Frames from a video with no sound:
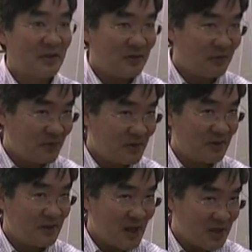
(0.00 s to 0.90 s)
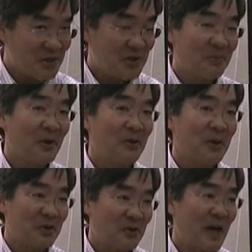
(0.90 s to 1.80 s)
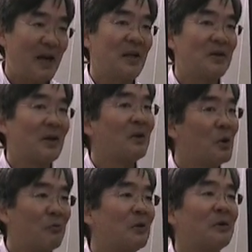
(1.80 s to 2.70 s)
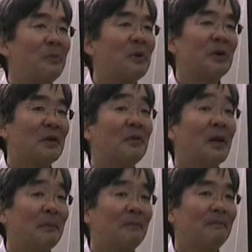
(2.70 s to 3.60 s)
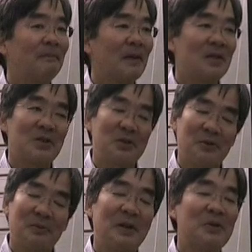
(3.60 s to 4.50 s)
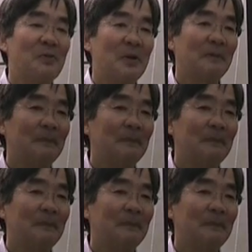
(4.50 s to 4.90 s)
to taste the bow in your hand over a period of time. That's still the best way.